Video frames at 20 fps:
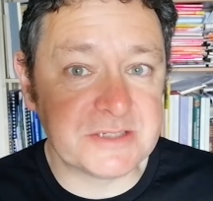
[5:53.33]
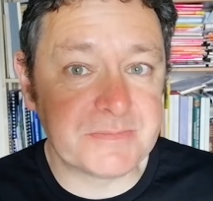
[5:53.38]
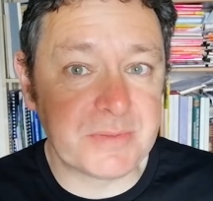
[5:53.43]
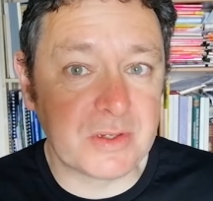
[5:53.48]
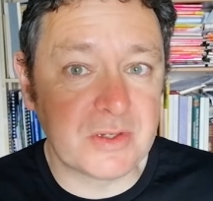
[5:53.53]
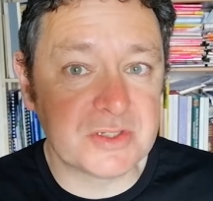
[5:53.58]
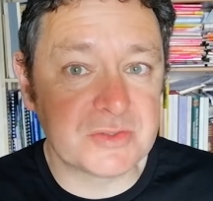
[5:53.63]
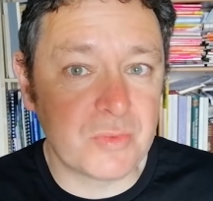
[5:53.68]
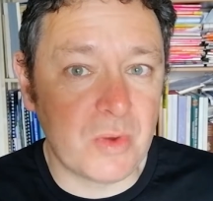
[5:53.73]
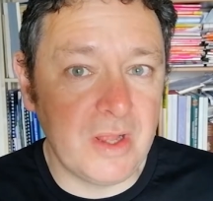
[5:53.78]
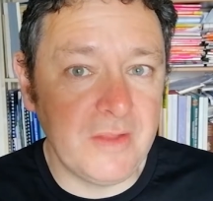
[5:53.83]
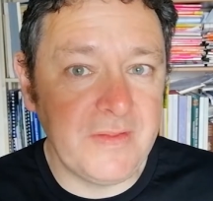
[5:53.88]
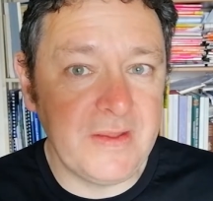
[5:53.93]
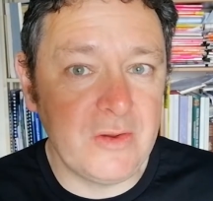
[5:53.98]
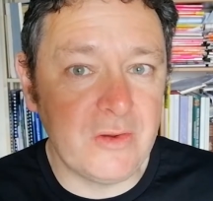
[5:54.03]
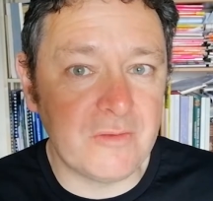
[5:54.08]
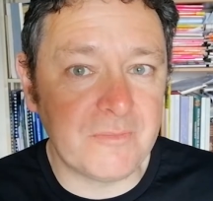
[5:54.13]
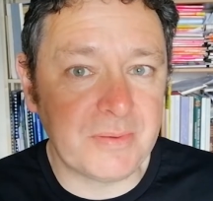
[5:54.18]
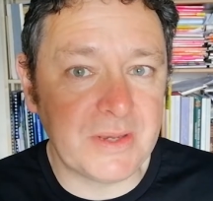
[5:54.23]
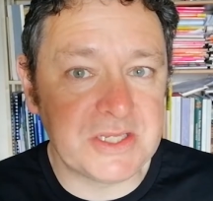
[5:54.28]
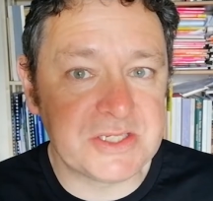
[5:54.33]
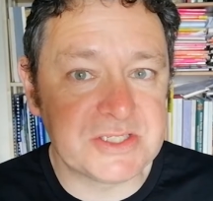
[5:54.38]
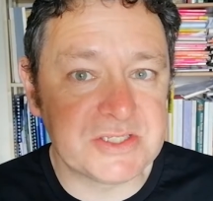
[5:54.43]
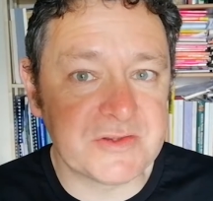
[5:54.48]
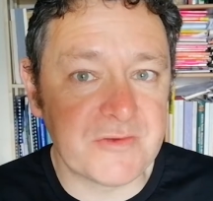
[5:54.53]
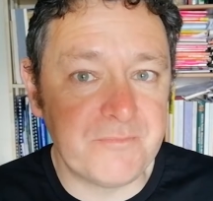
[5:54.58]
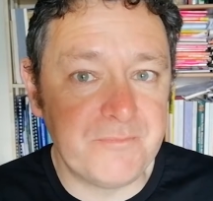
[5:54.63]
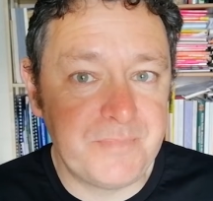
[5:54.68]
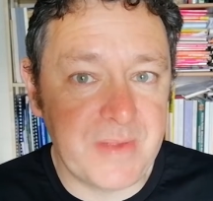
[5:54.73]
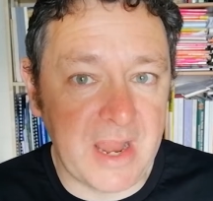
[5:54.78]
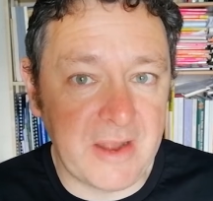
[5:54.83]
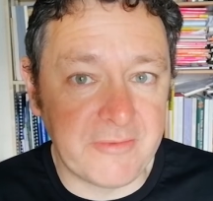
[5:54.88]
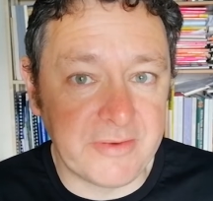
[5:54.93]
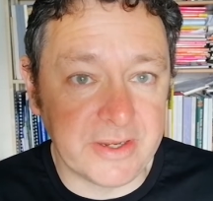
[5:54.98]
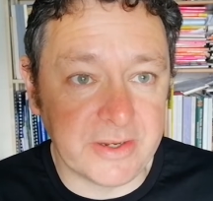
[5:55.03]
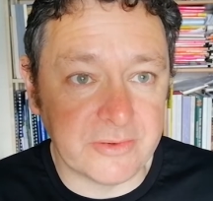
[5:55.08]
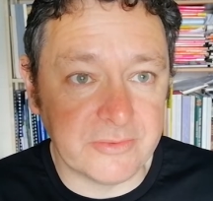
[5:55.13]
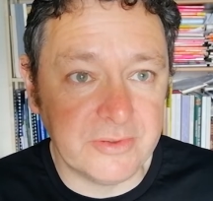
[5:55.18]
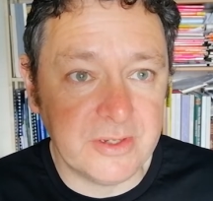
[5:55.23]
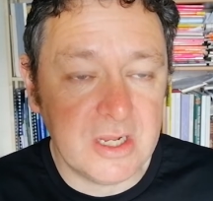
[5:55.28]
because while they're not places of
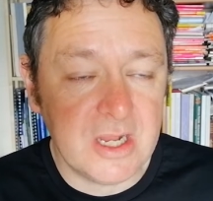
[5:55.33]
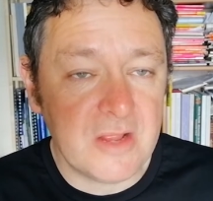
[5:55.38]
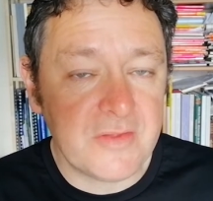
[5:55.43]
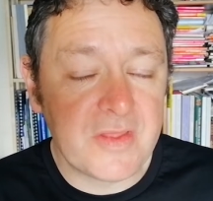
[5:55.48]
burial,